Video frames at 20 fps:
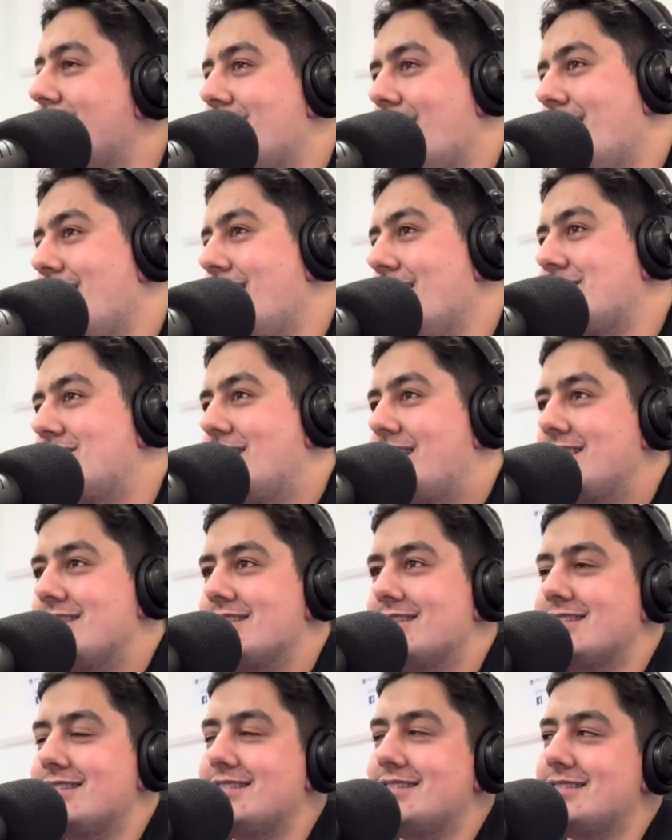I, I like
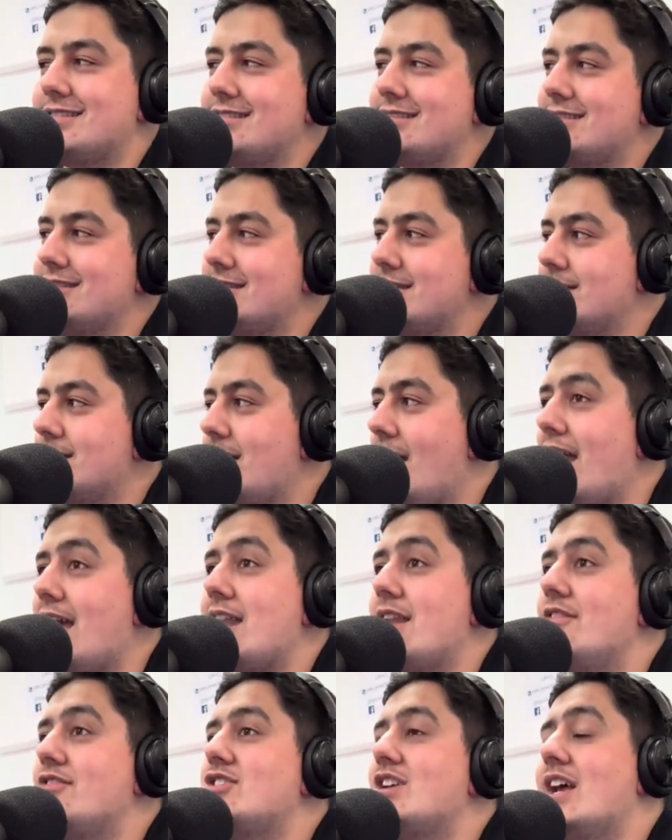Chaz.
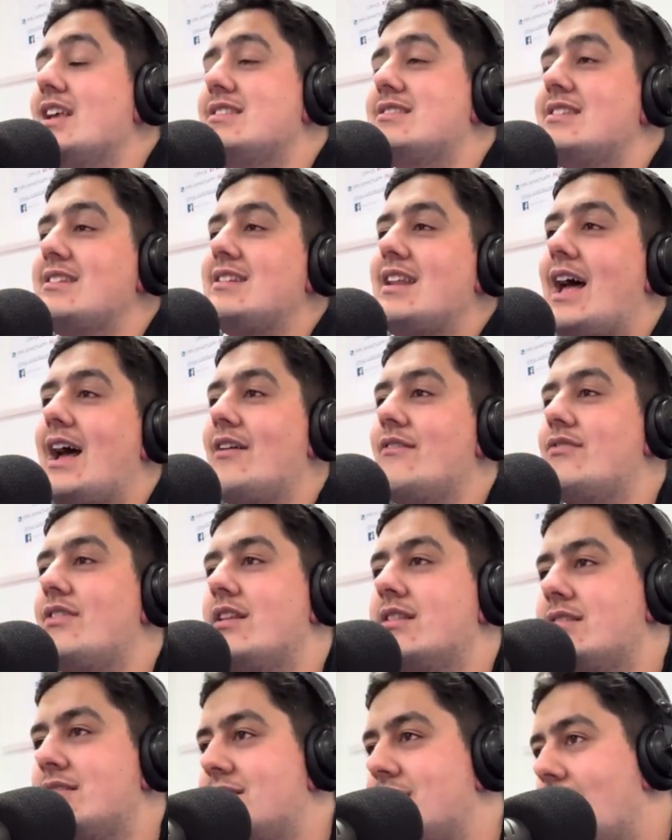And if Chaz didn't have
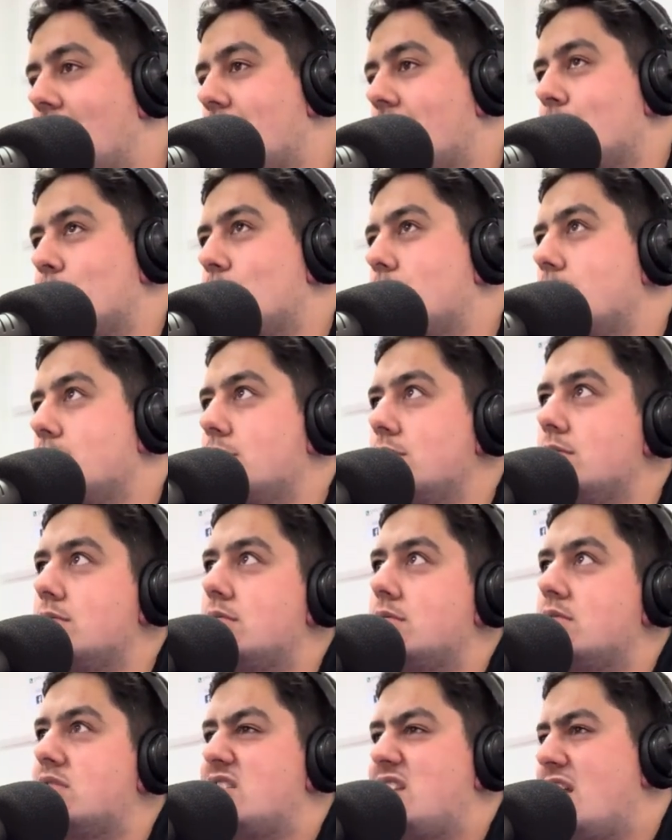the
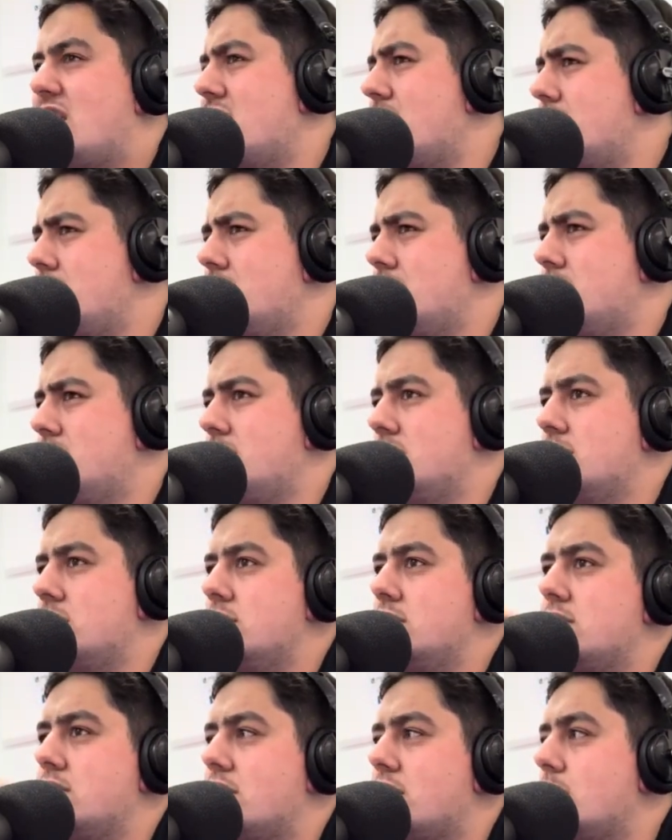terrible Sandown,
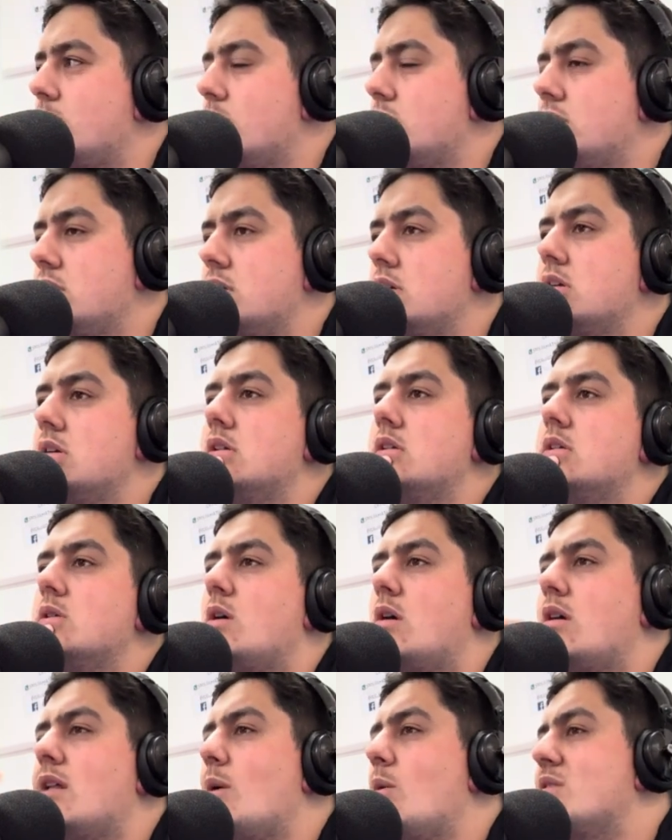I think it was.
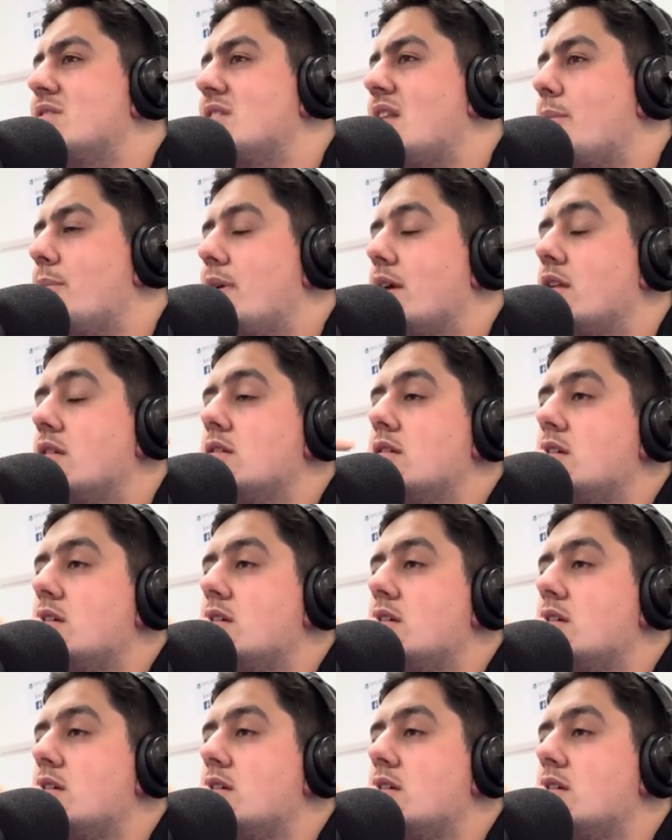Oh, that wasn't that bad.